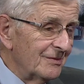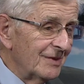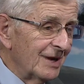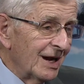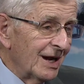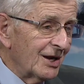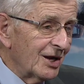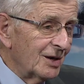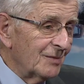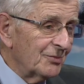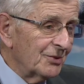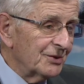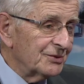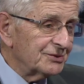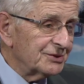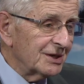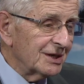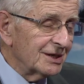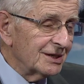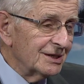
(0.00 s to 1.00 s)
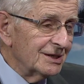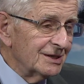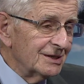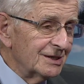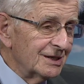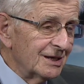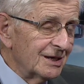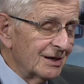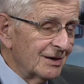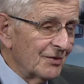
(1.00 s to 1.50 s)
I hope that
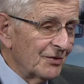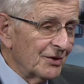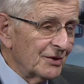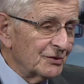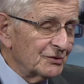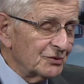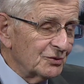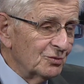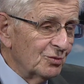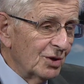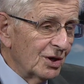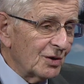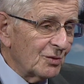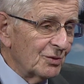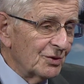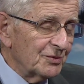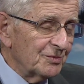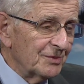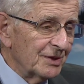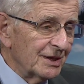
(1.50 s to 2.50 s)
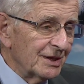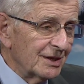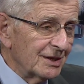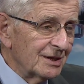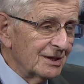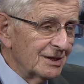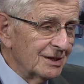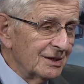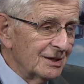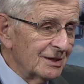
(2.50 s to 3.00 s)
those who work with me
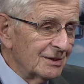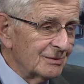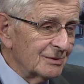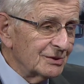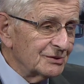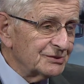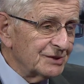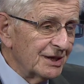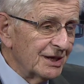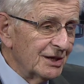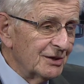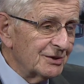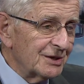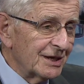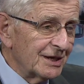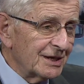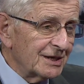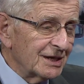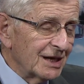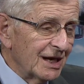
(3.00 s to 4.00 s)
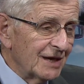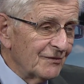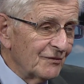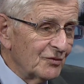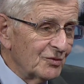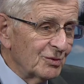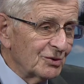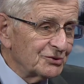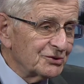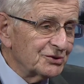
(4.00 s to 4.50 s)
will say, okay, Clive, if
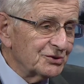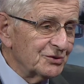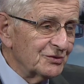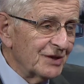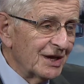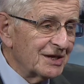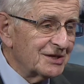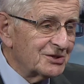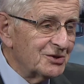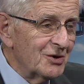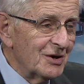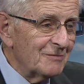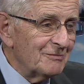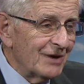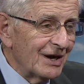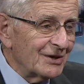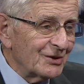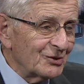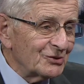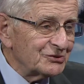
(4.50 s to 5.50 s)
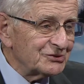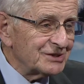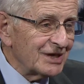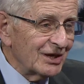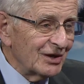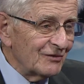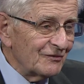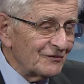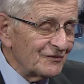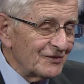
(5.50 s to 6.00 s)
you want to do that, do it by
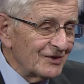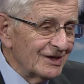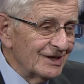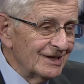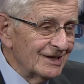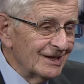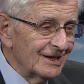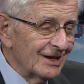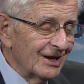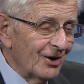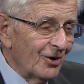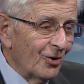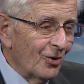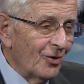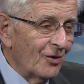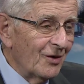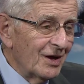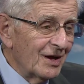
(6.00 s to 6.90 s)
yourself. Or,